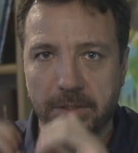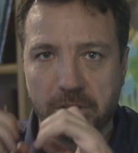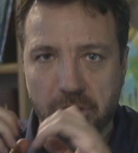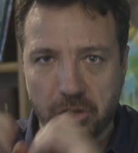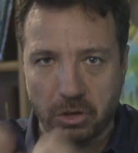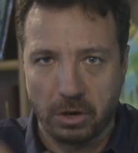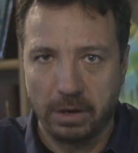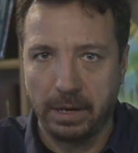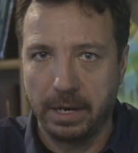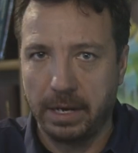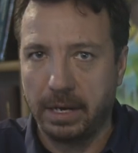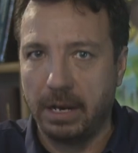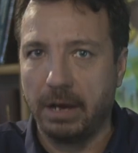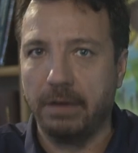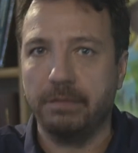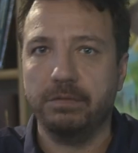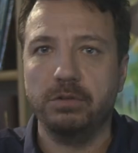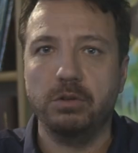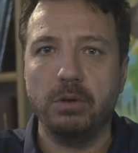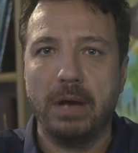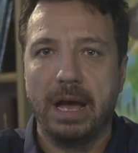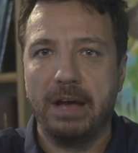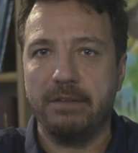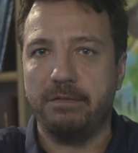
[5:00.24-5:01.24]
is strong enough
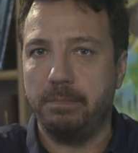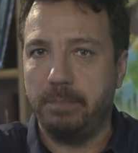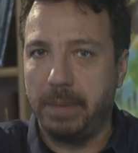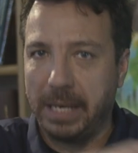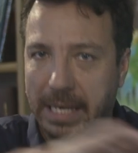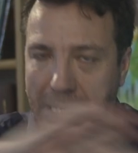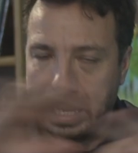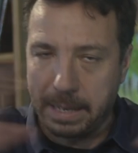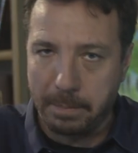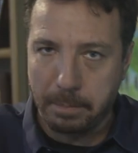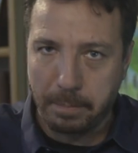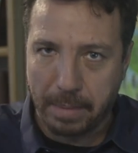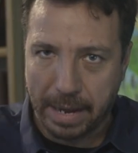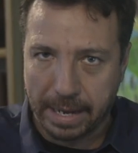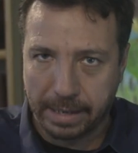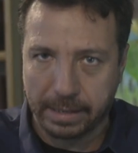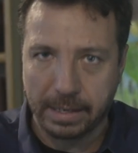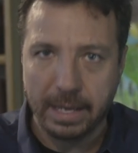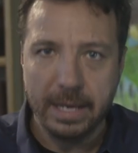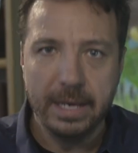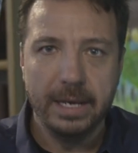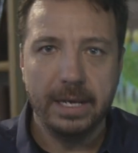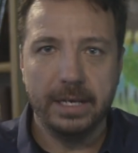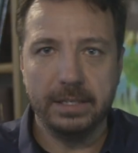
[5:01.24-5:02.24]
to have big
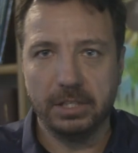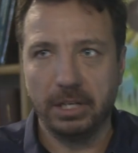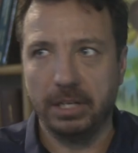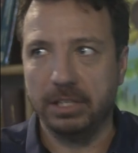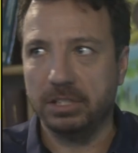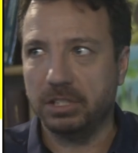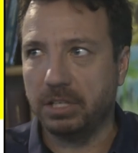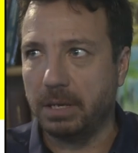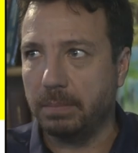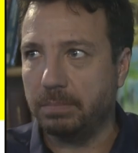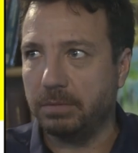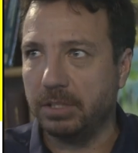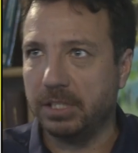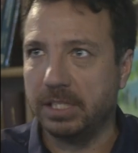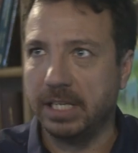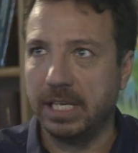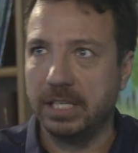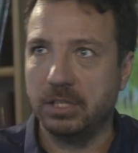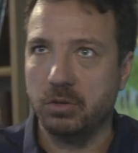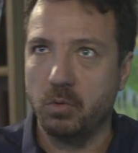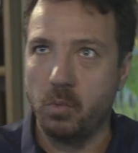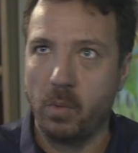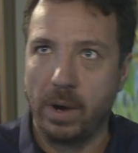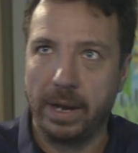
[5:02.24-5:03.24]
impact. And so the scripture
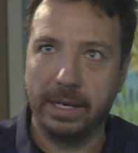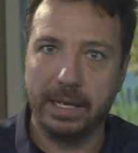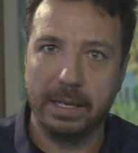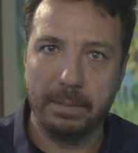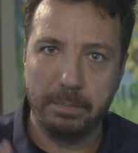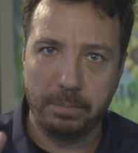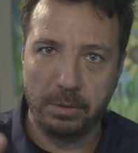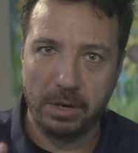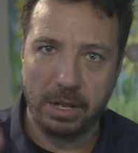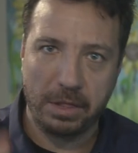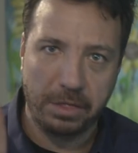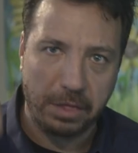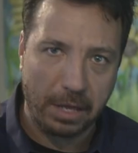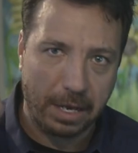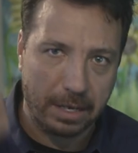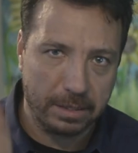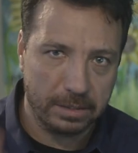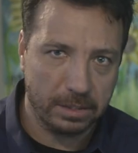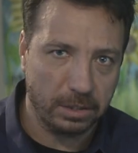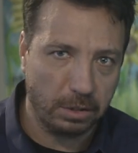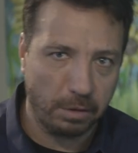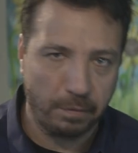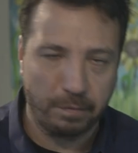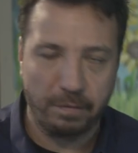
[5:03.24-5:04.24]
says one can put a
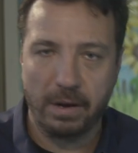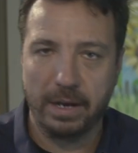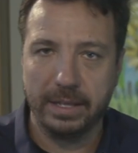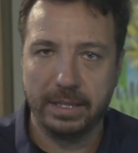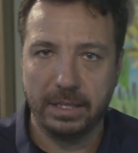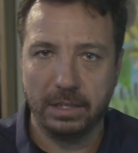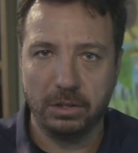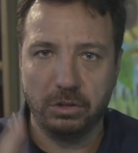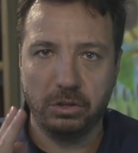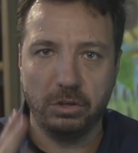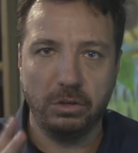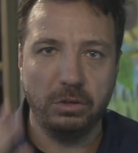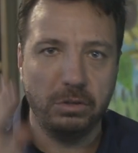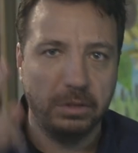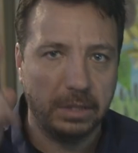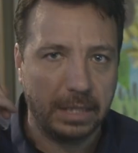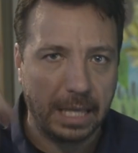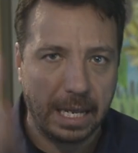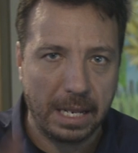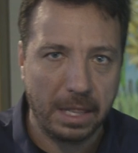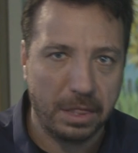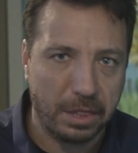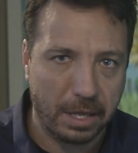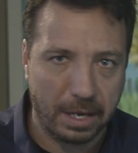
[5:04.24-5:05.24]
thousand to flight and two,
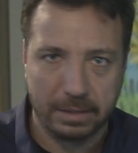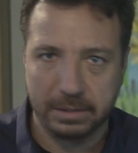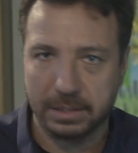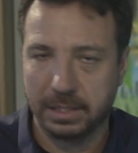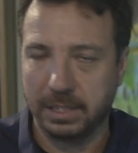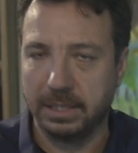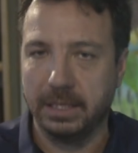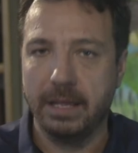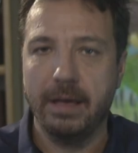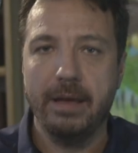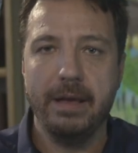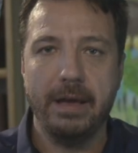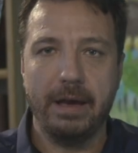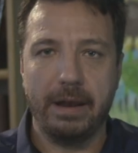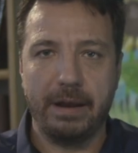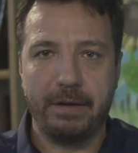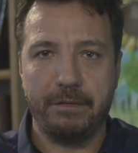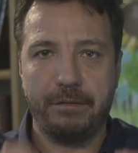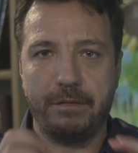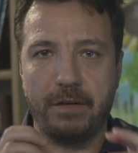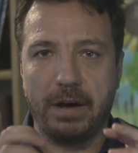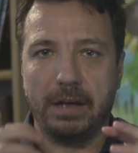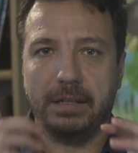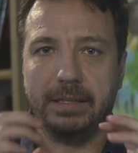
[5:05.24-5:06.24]
ten thousand. And I
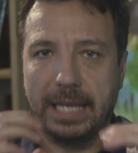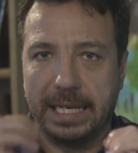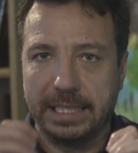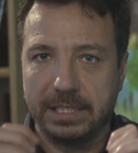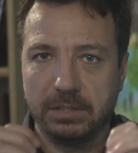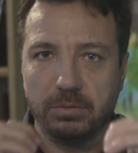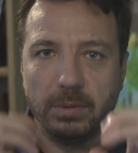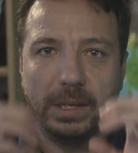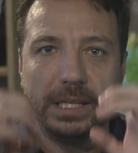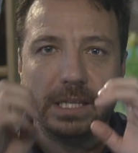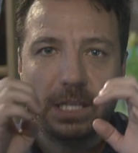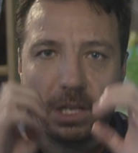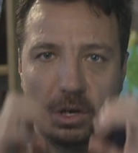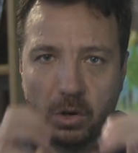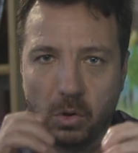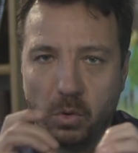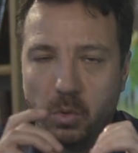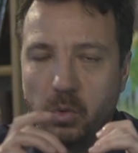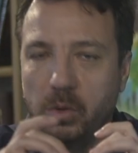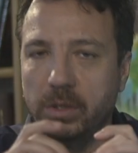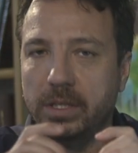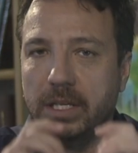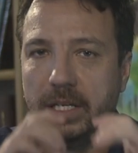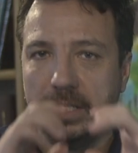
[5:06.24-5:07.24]
felt that's what the
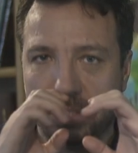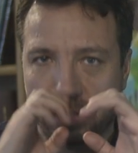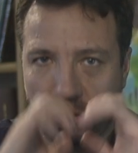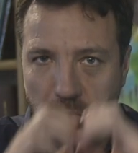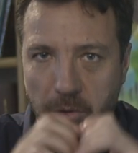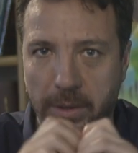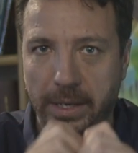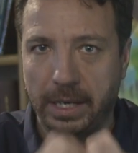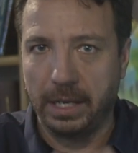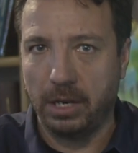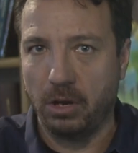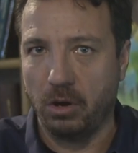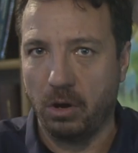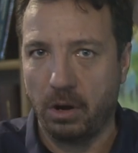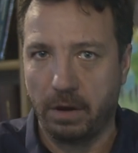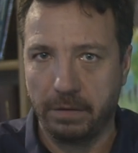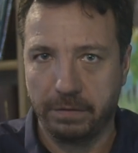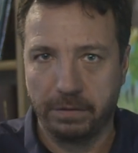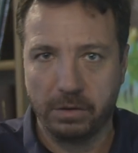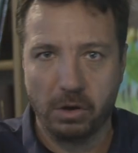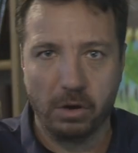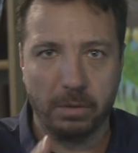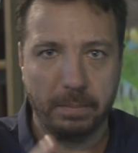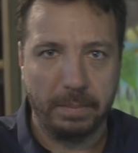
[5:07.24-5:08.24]
Lord is doing in your
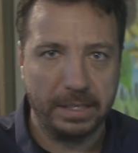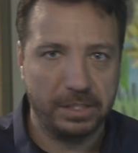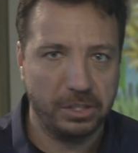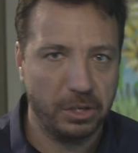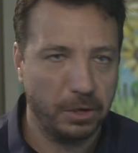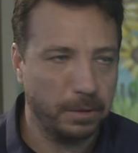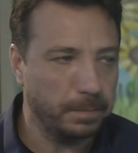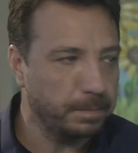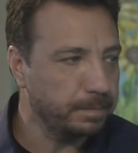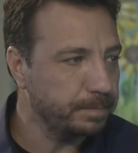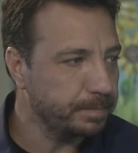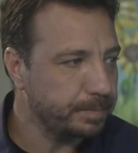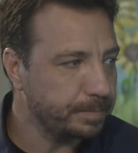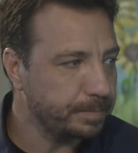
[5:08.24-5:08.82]
life. God bless you